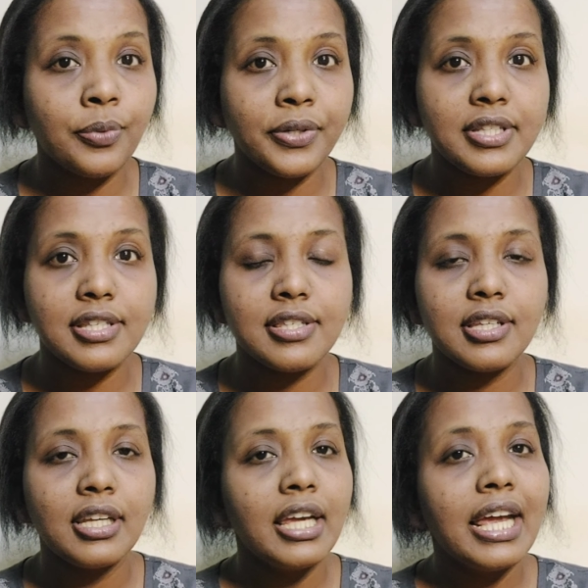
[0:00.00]
voices,
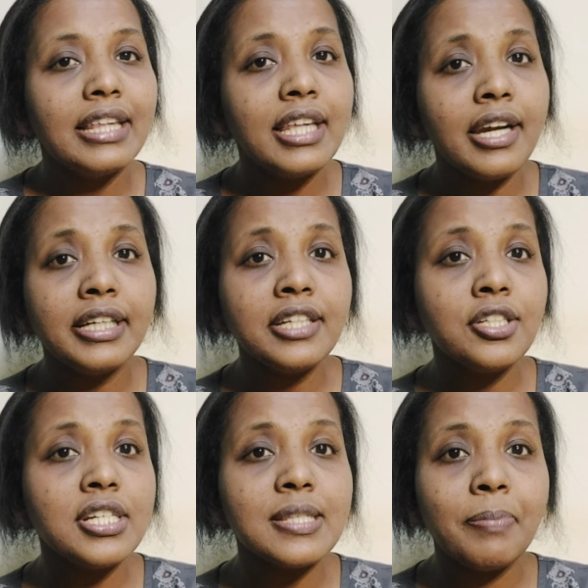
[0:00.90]
their
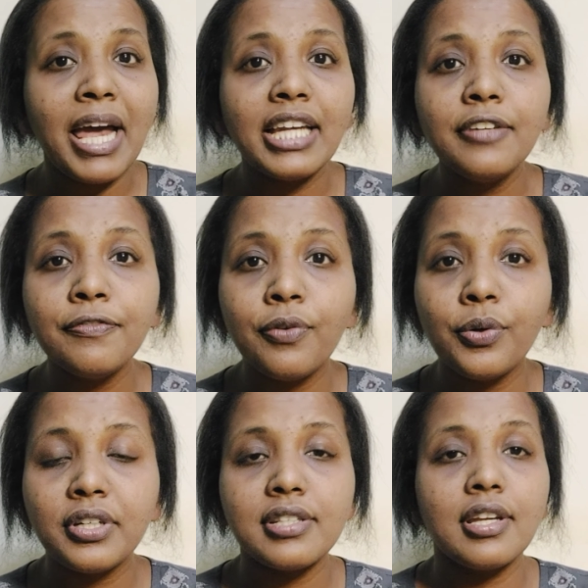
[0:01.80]
attention span and
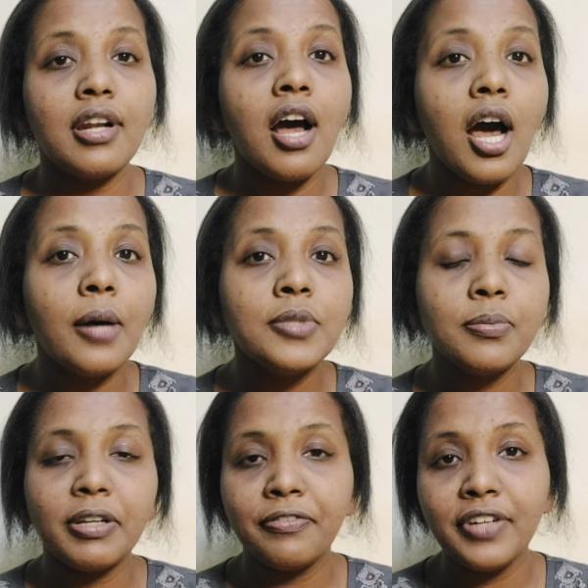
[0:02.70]
focus are
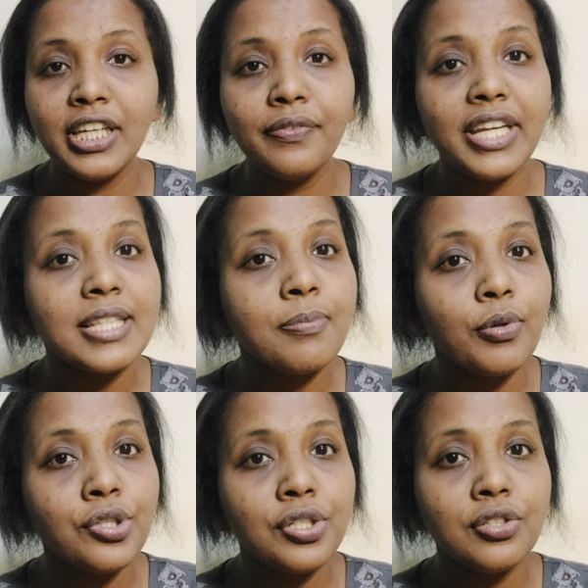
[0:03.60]
harmed by frequent
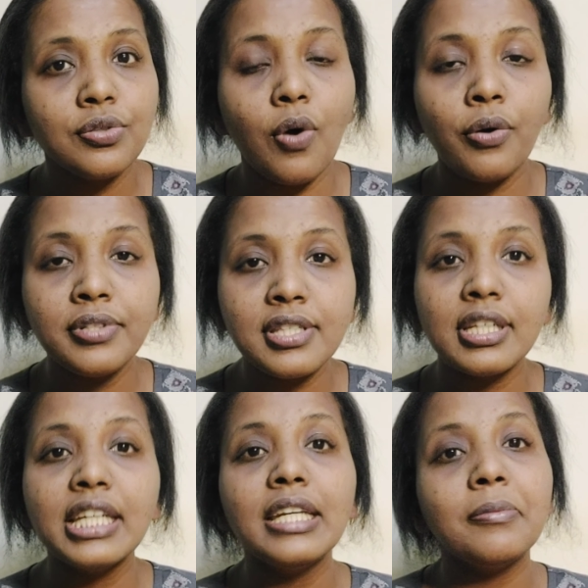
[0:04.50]
exposure to
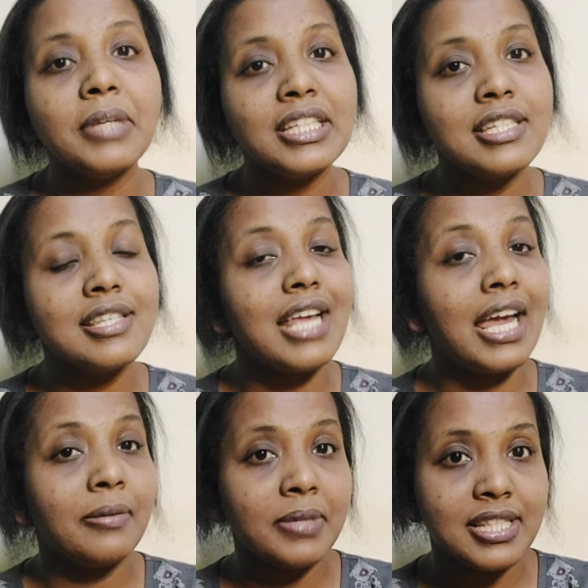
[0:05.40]
on-screen images
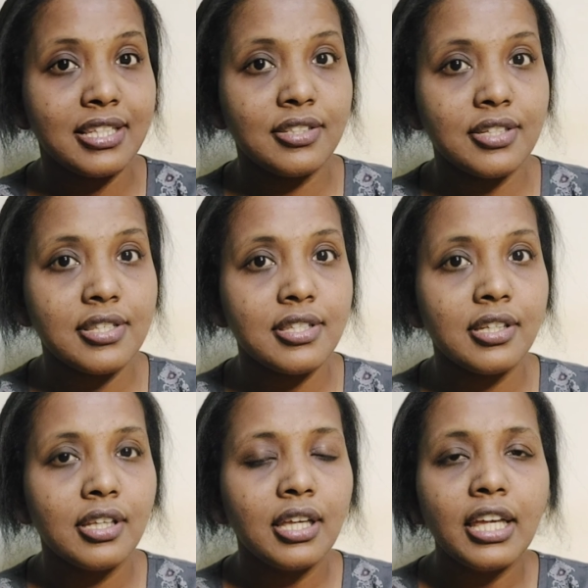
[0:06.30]
and messages.
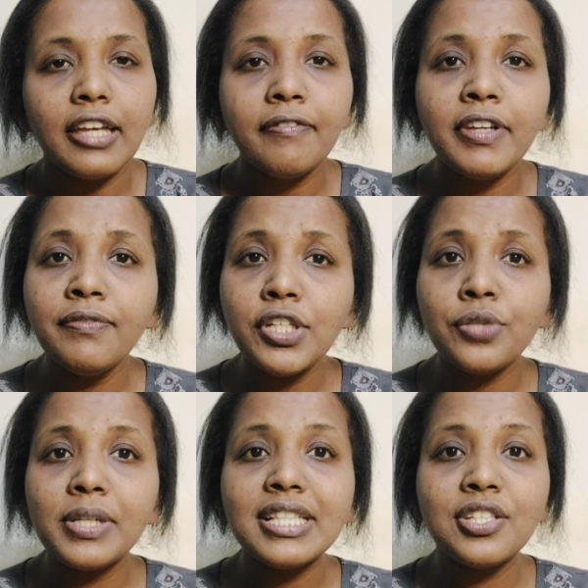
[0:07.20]
When
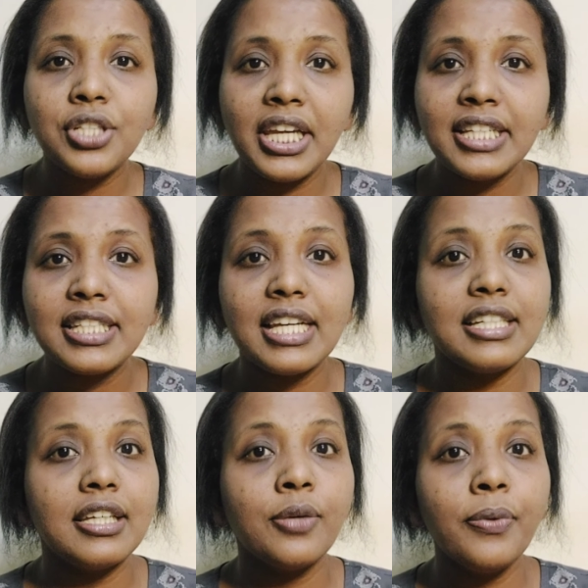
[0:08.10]
visuals change at
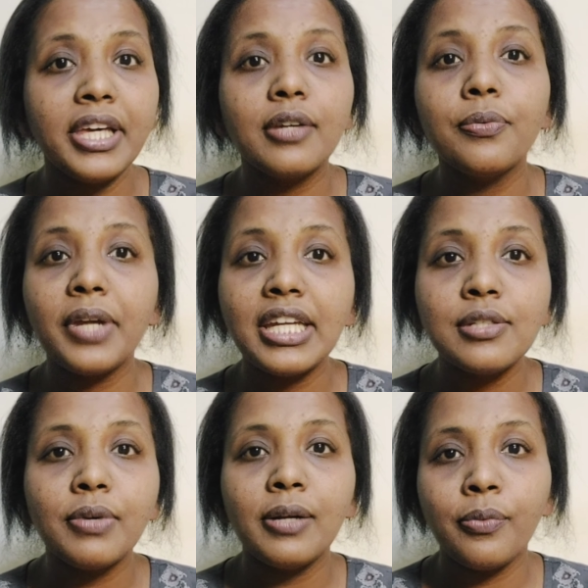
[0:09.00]
a quick
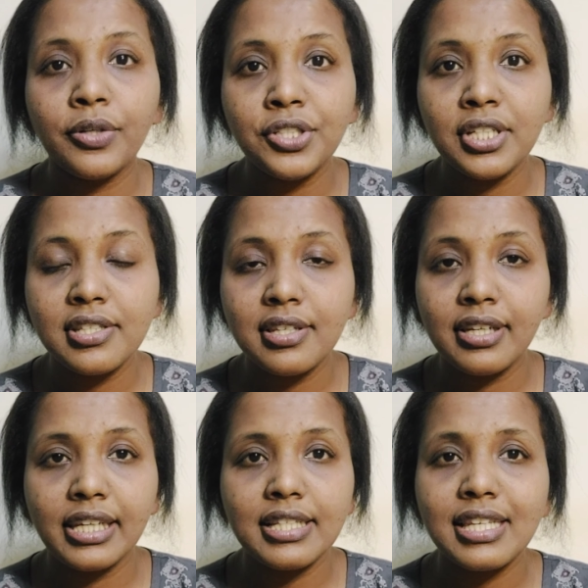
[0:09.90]
rate while watching
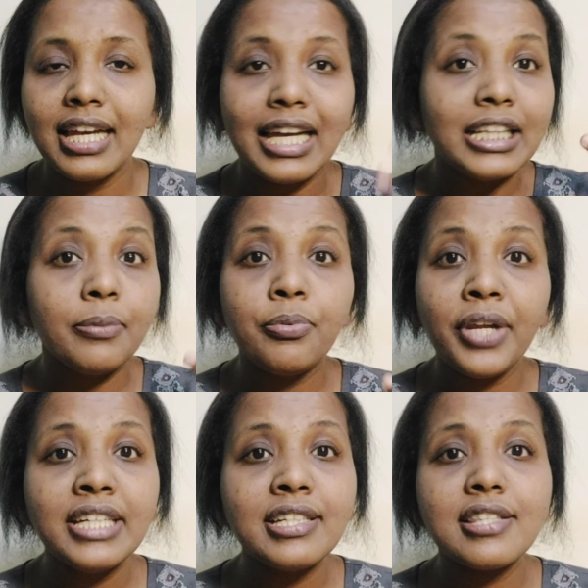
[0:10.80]
screens, the
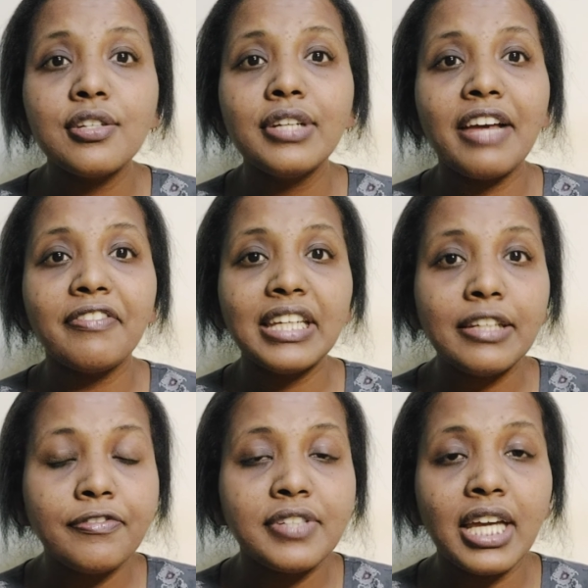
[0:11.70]
brain does not have
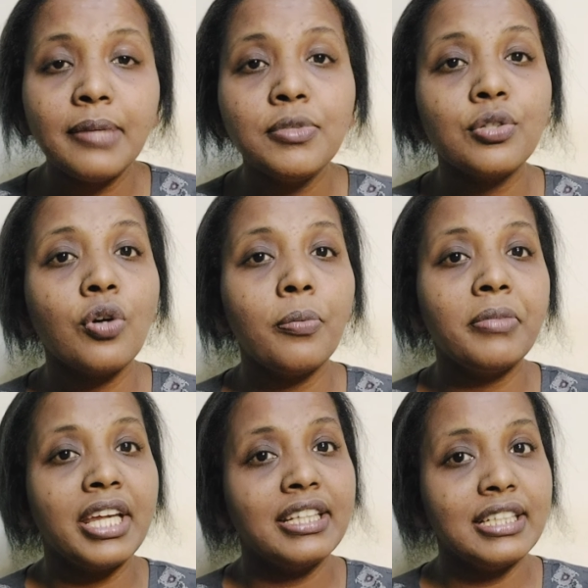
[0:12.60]
enough time to
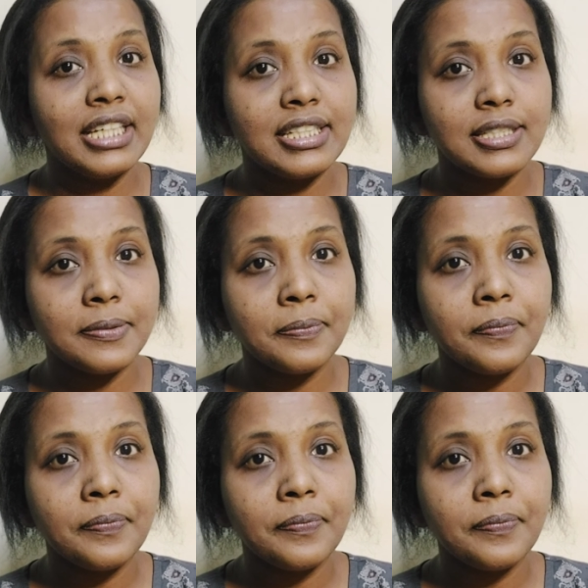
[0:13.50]
comprehend the data.